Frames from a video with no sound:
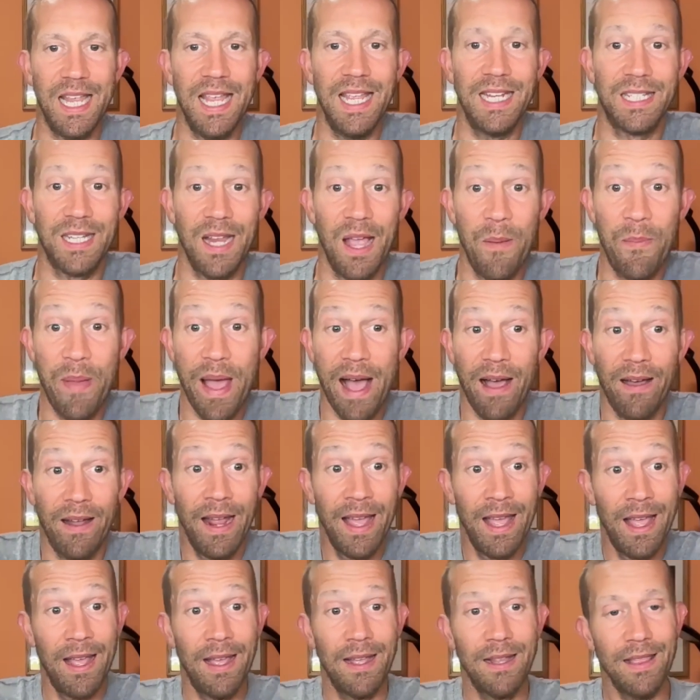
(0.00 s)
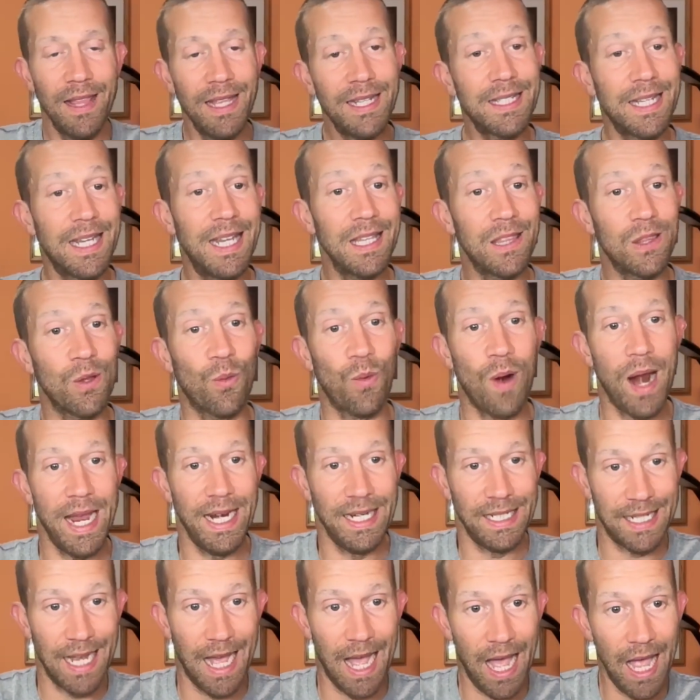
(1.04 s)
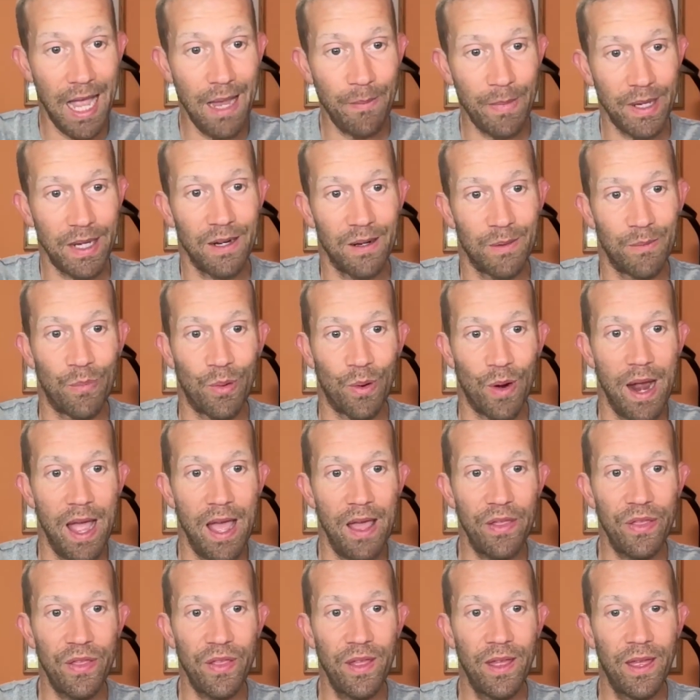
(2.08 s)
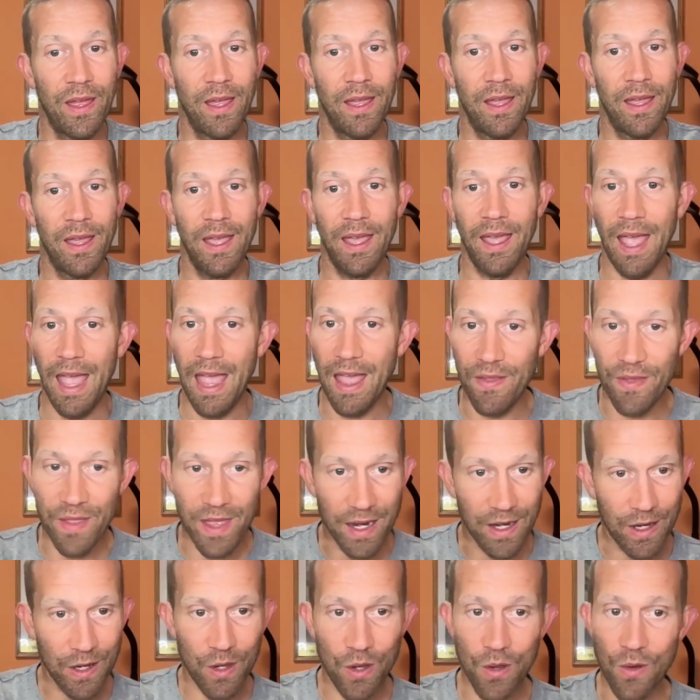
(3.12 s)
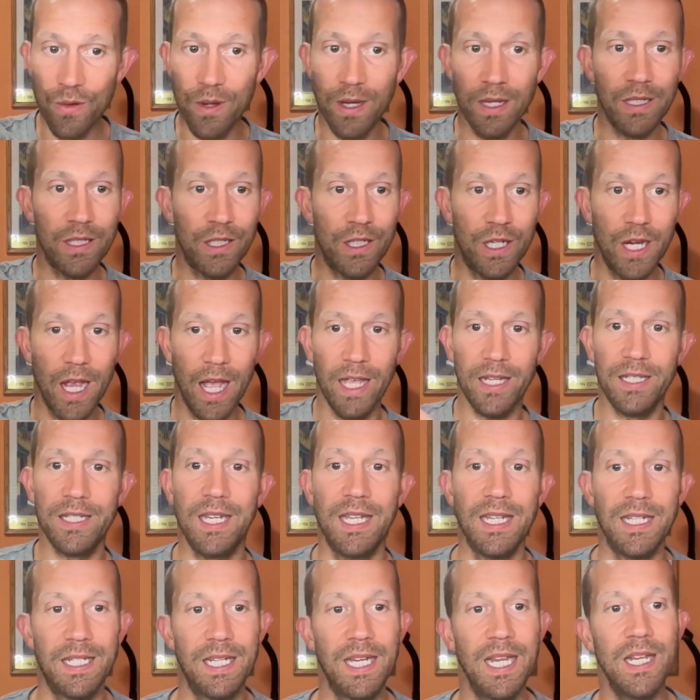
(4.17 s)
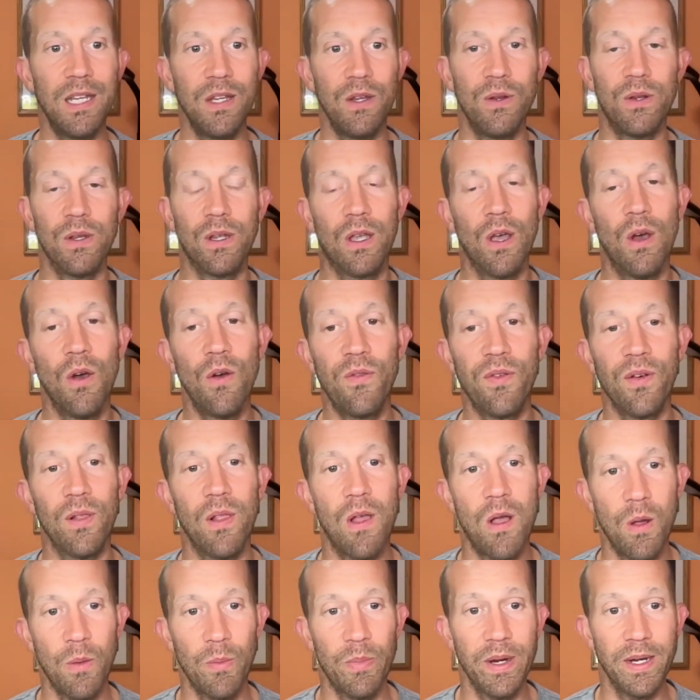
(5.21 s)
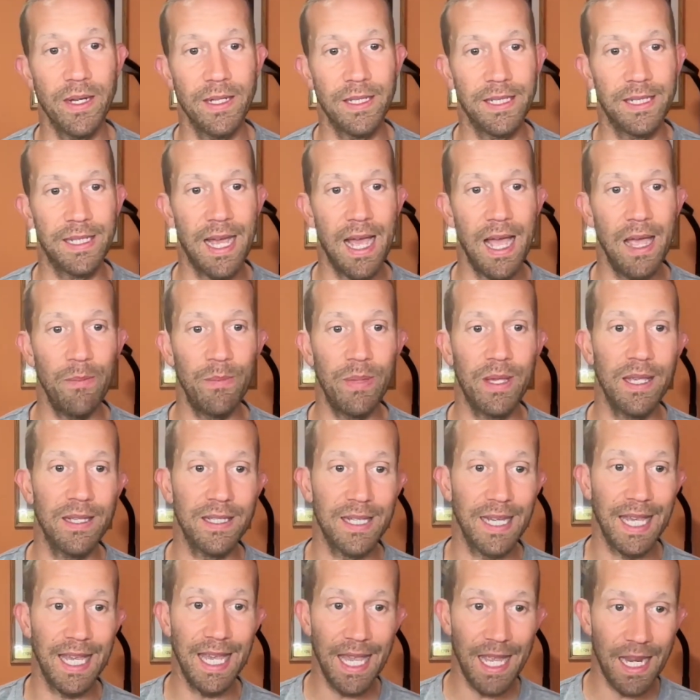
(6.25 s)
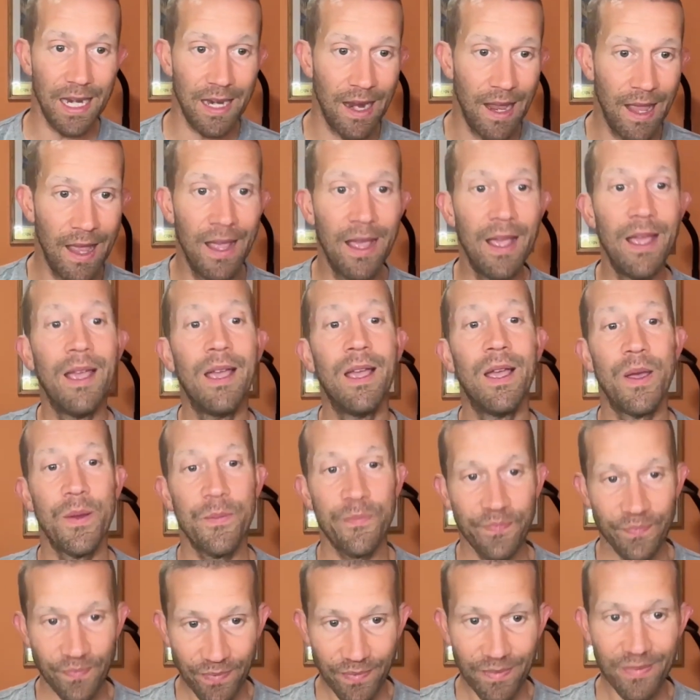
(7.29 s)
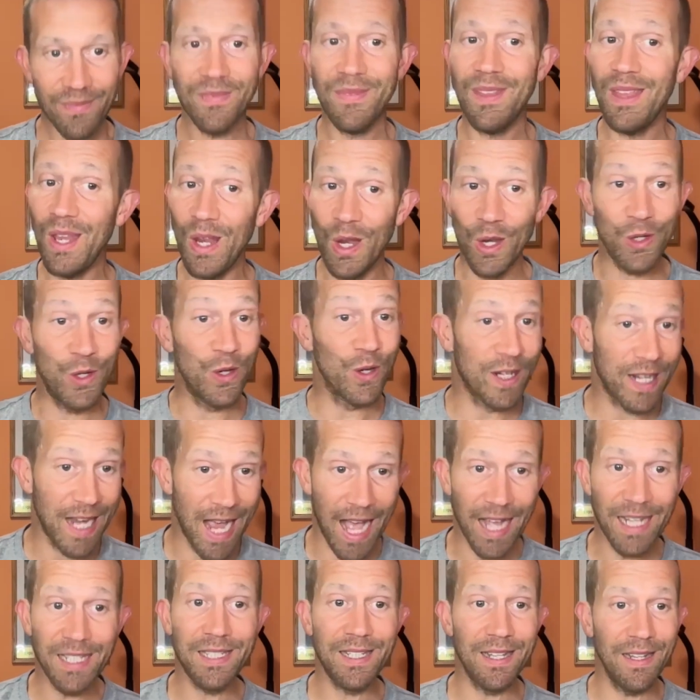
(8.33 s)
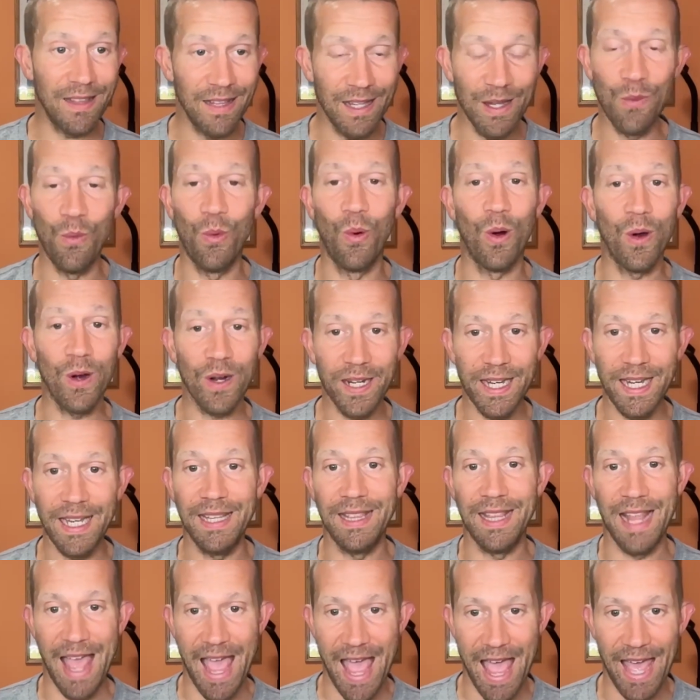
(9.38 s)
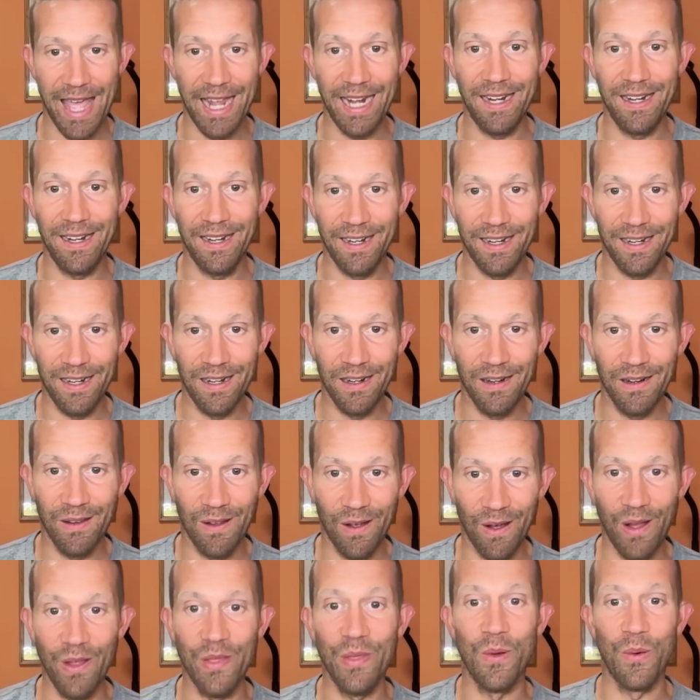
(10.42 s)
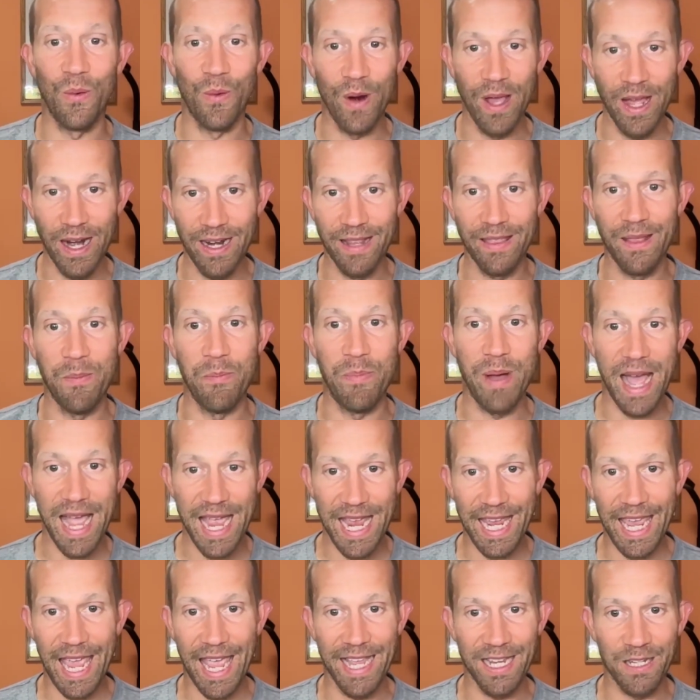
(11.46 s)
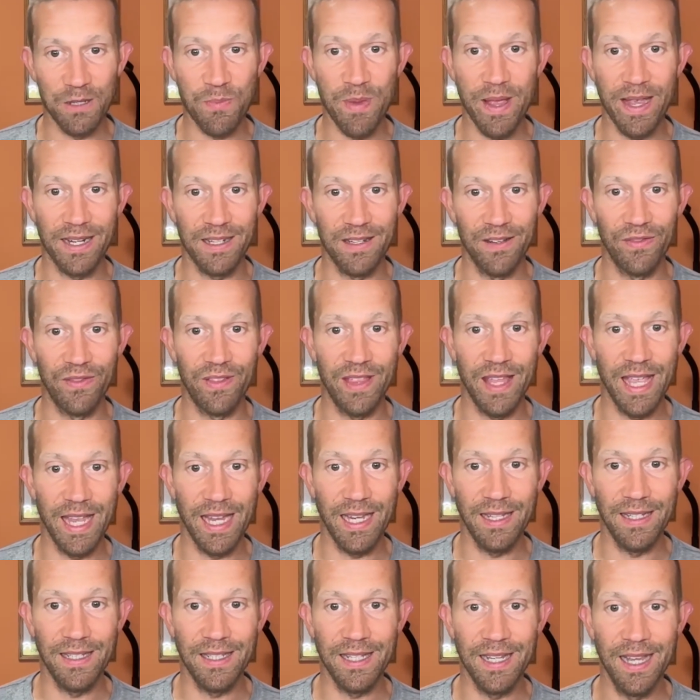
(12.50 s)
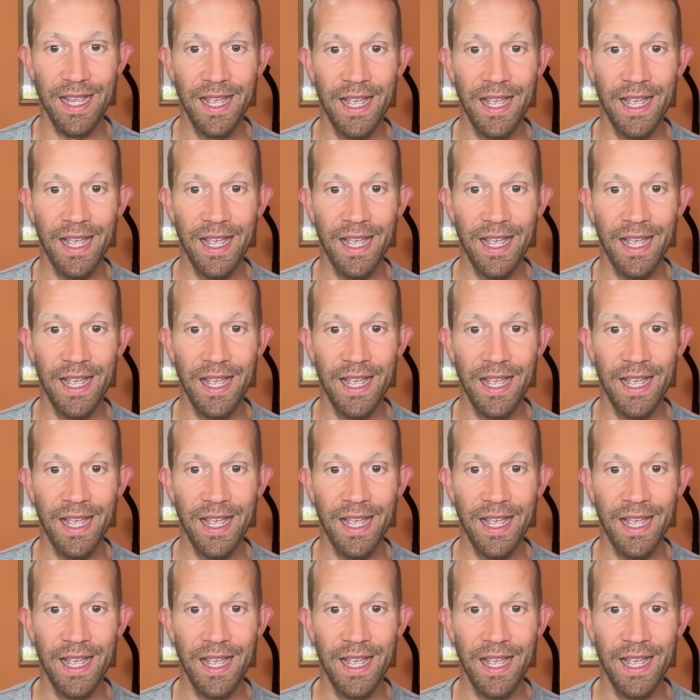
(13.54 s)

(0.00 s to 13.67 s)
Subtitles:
It's about, let's get the right timing on breath, and then you can just continue to go for long periods of time, because again, you're constantly working that on the run and the bike aspect of things.